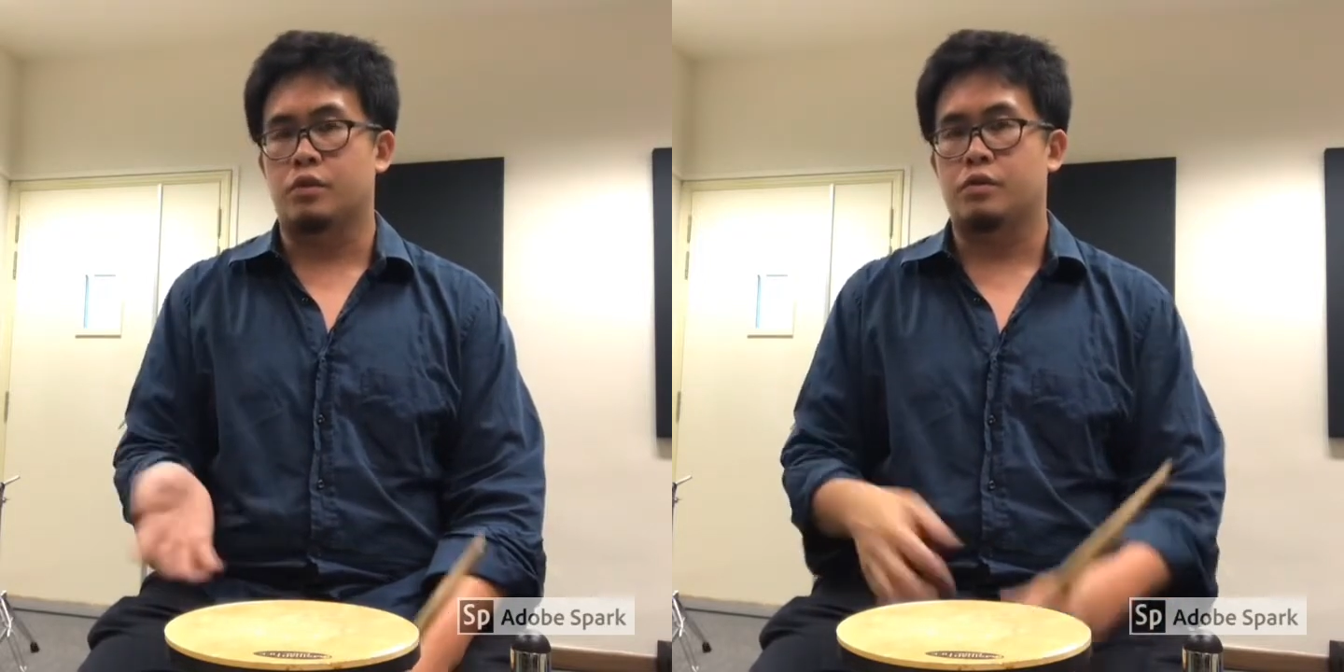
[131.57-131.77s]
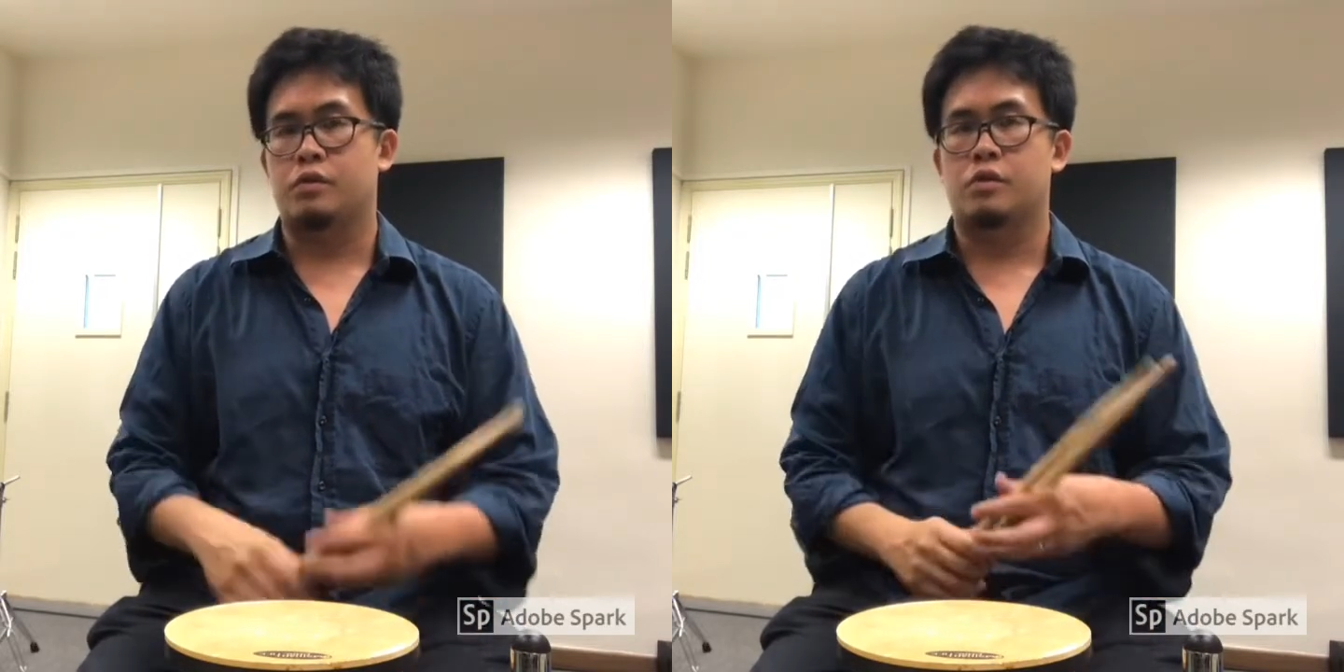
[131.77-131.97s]

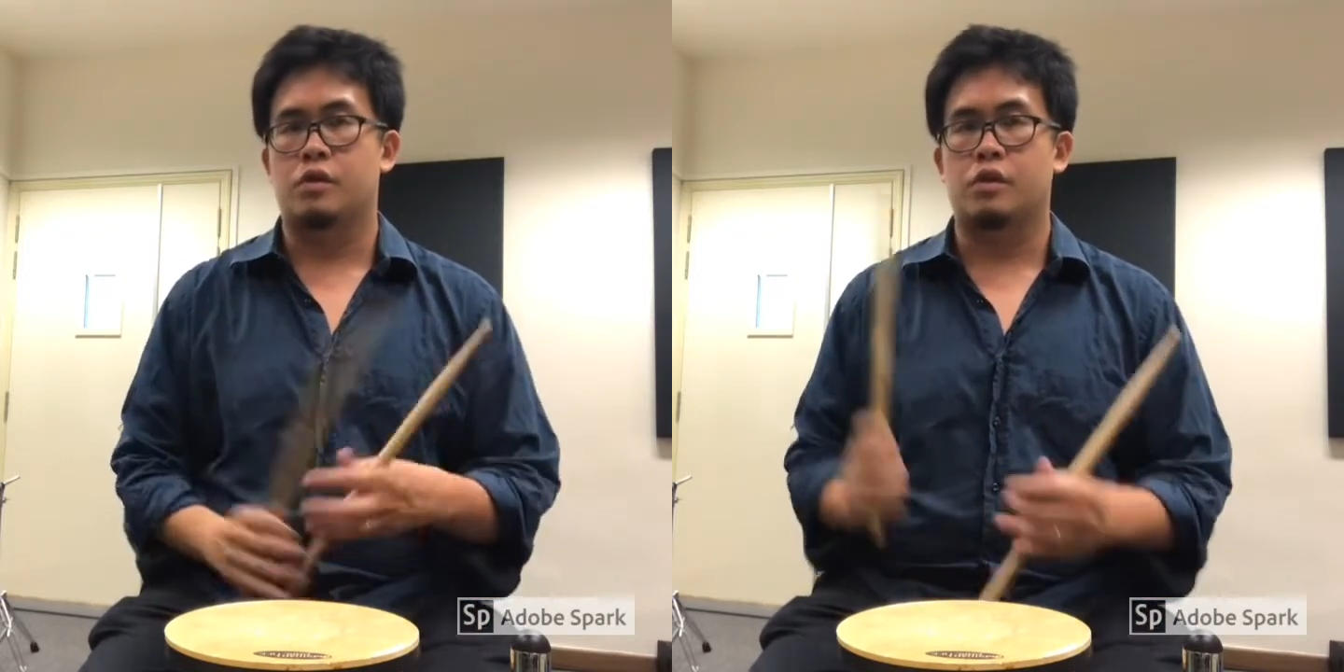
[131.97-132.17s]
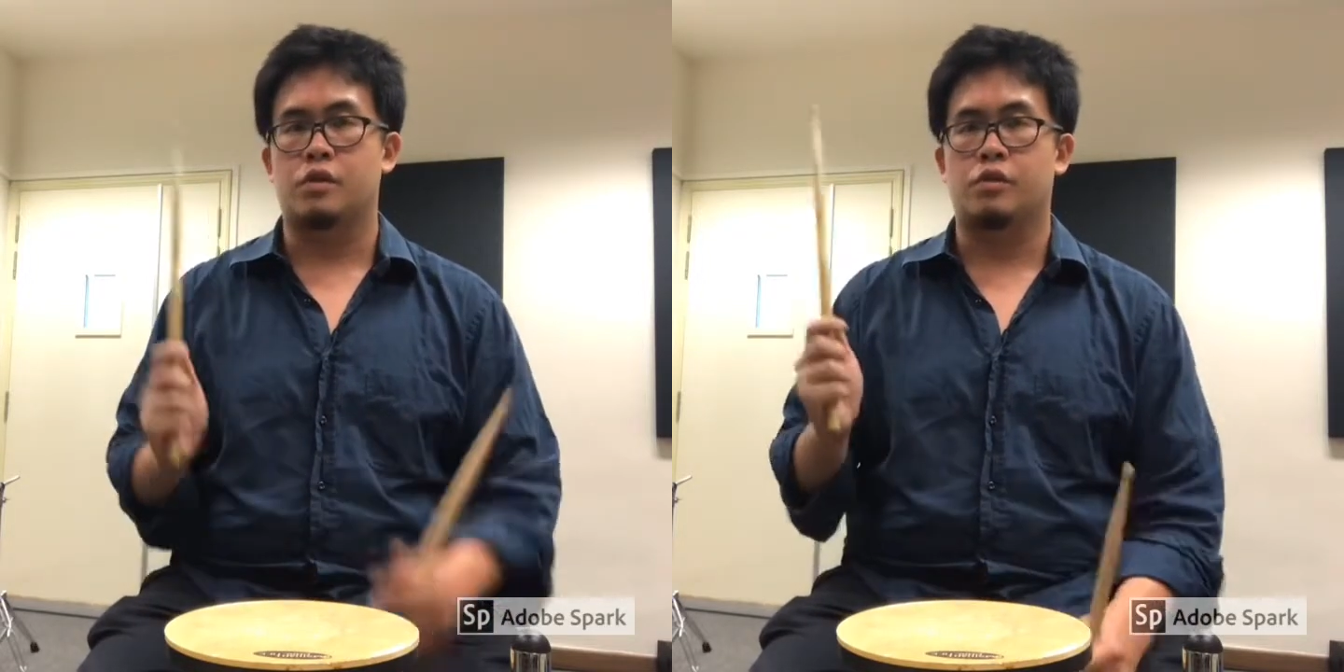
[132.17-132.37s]
Because
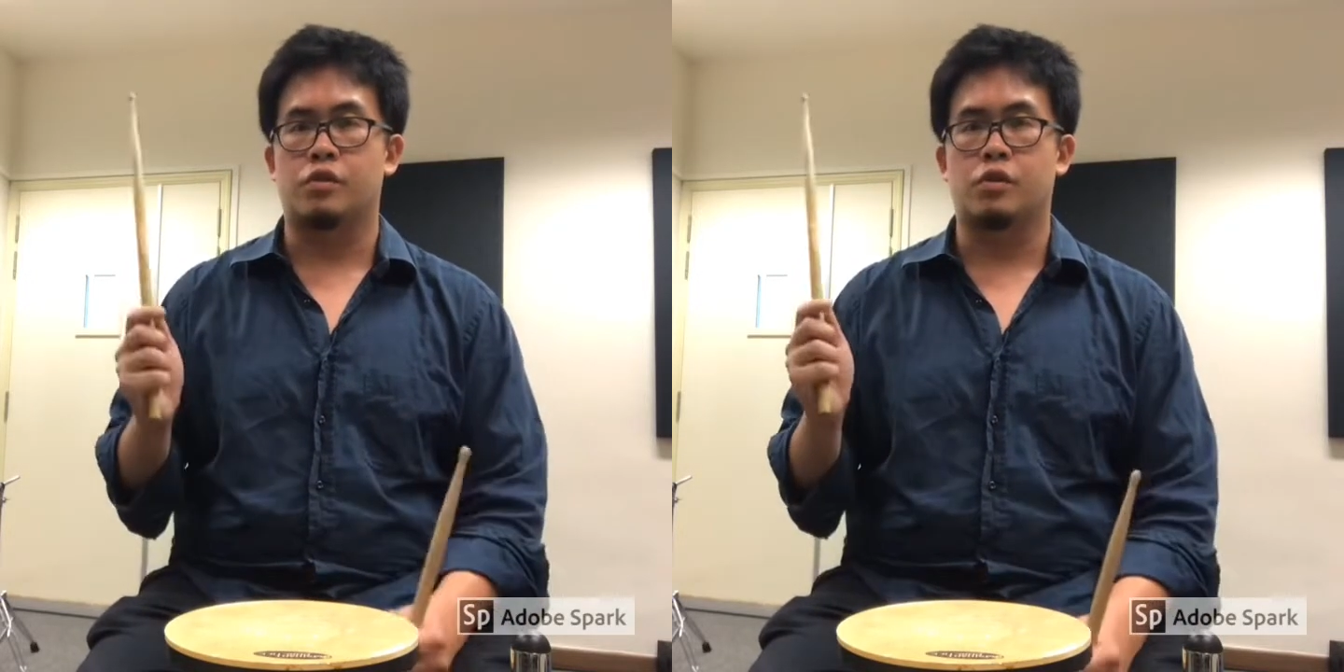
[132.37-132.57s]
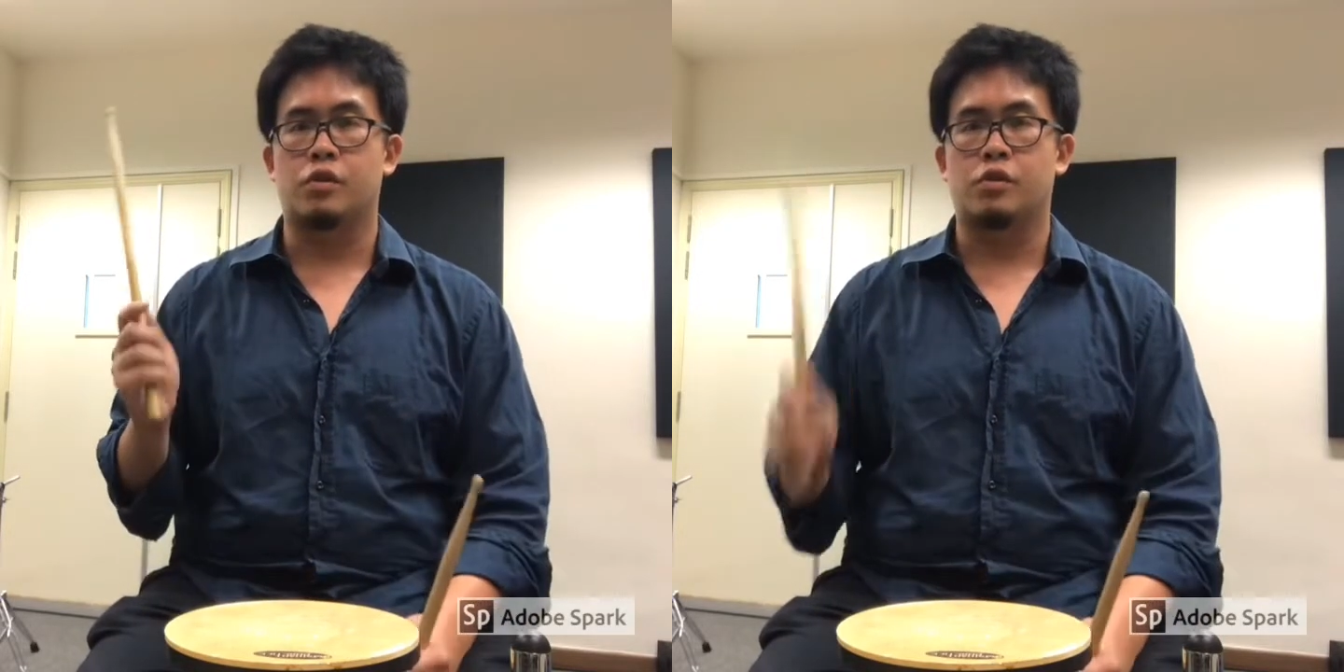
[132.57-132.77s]
if you
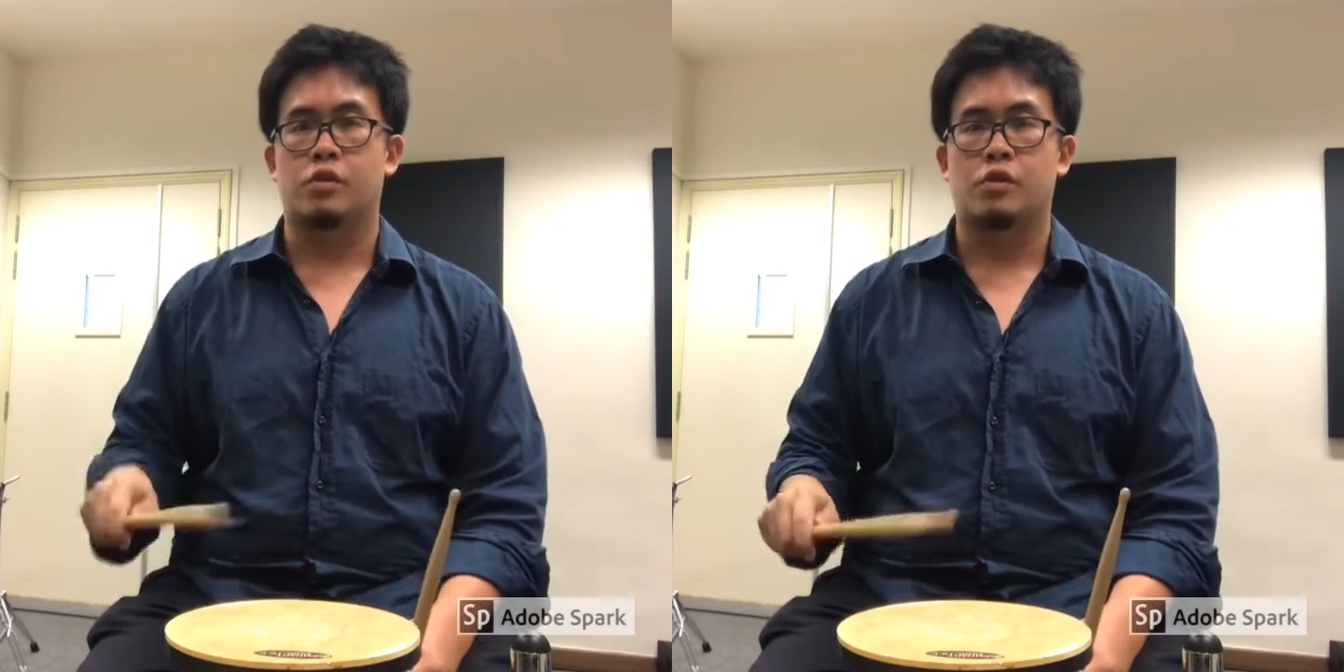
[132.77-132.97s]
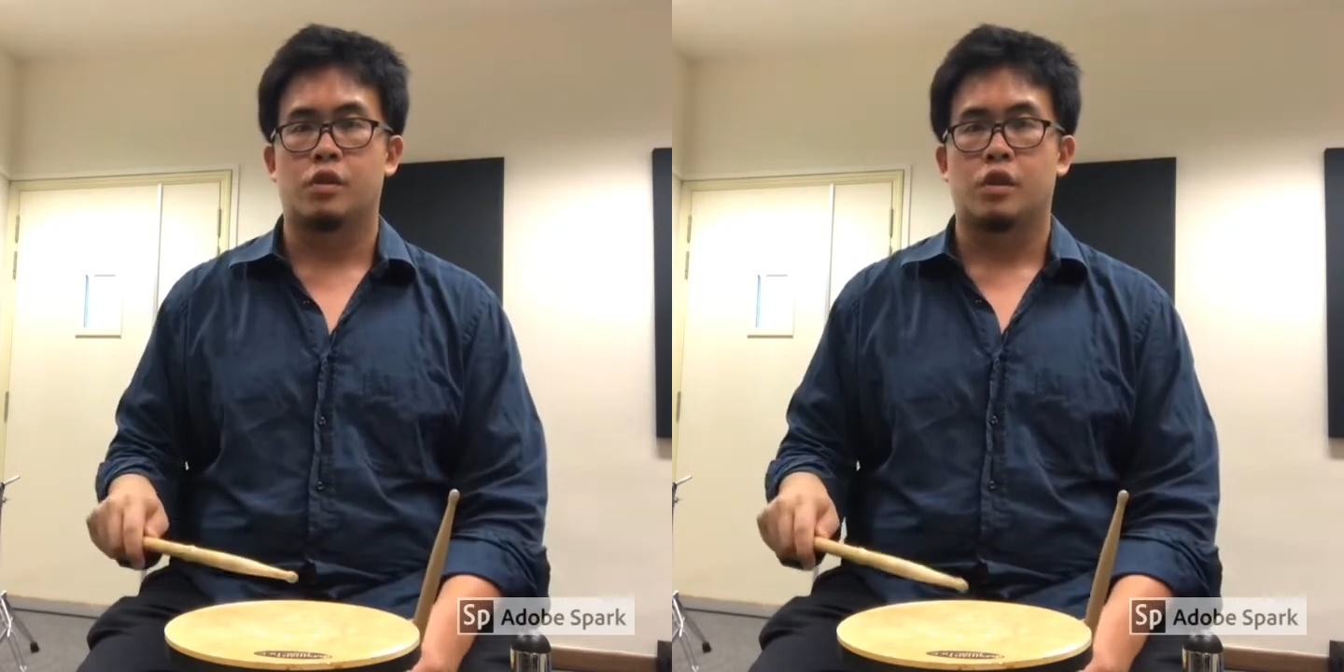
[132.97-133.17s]
go
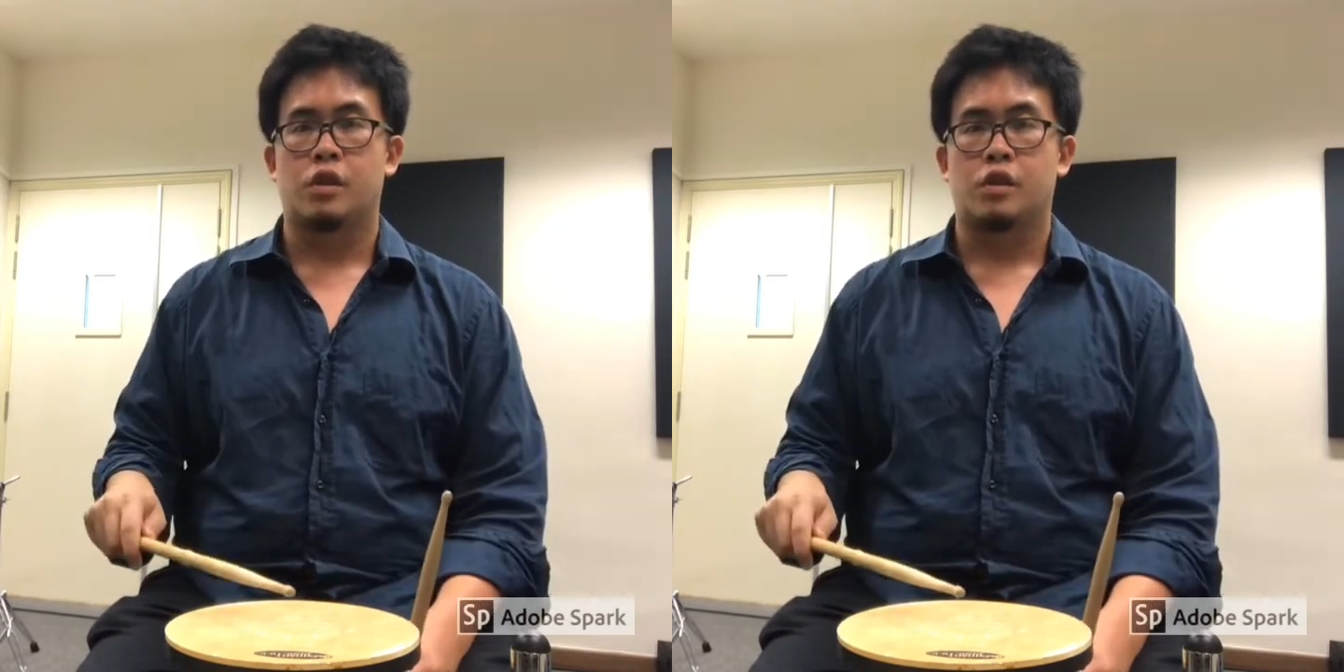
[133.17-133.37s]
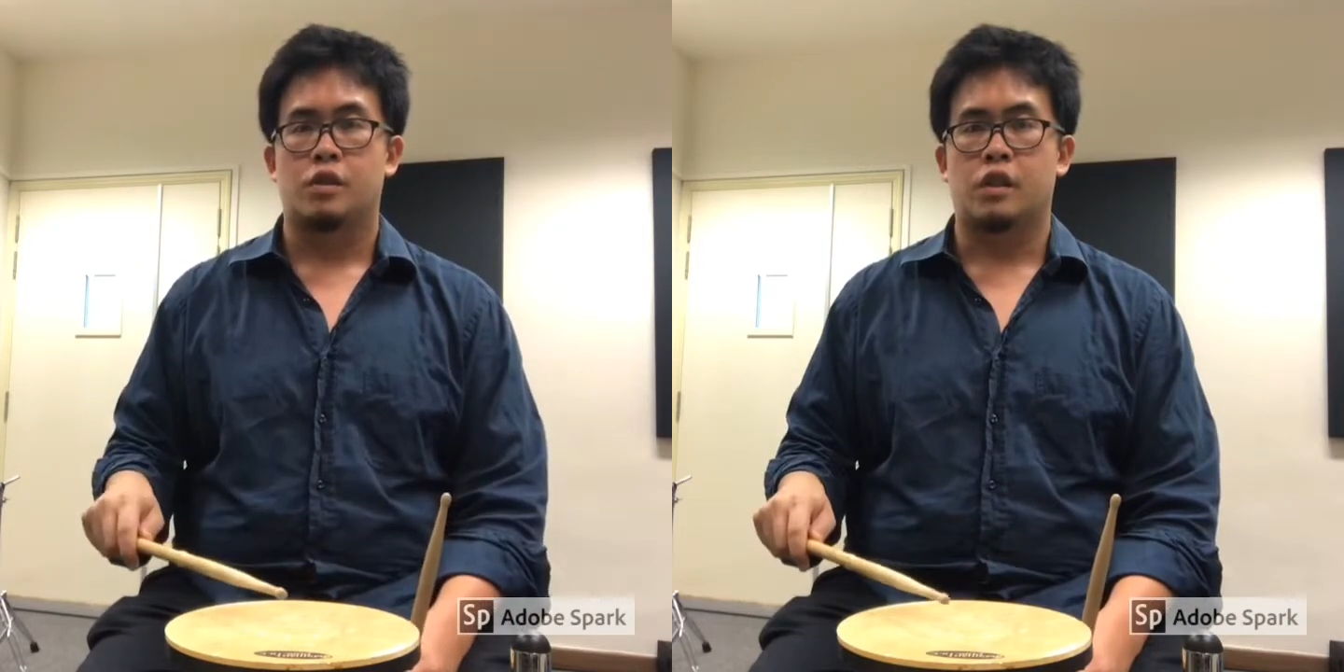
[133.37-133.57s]

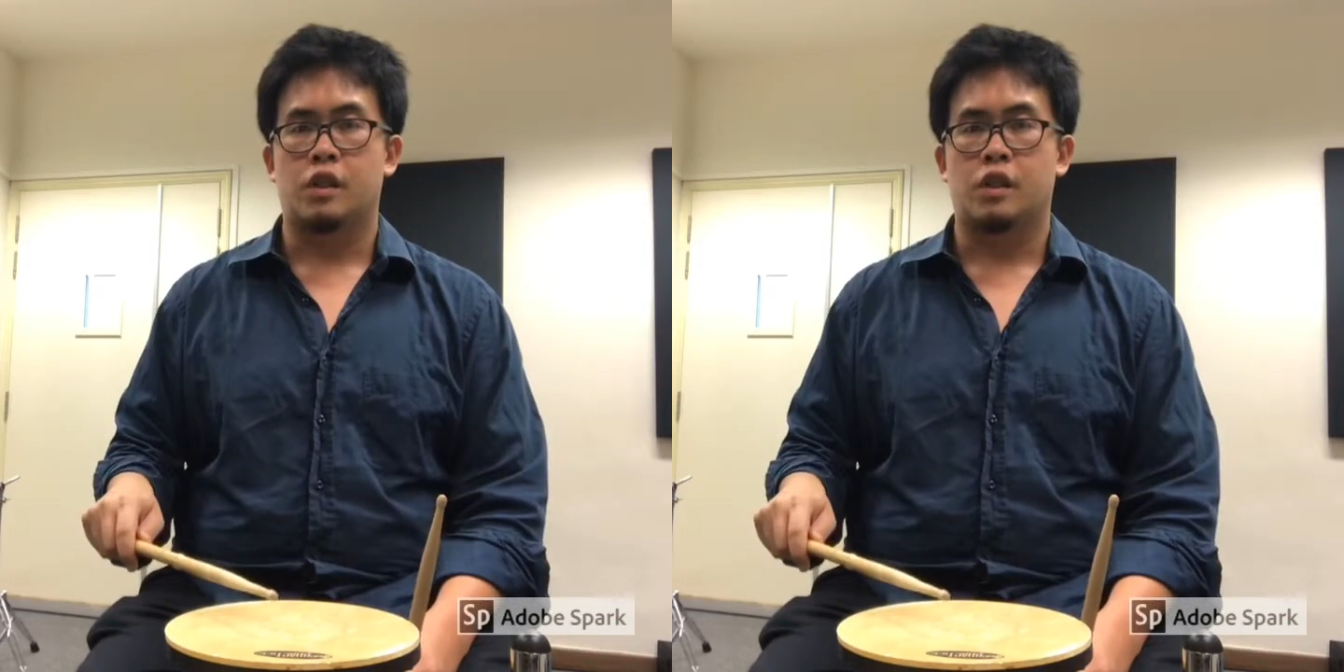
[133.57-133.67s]
to the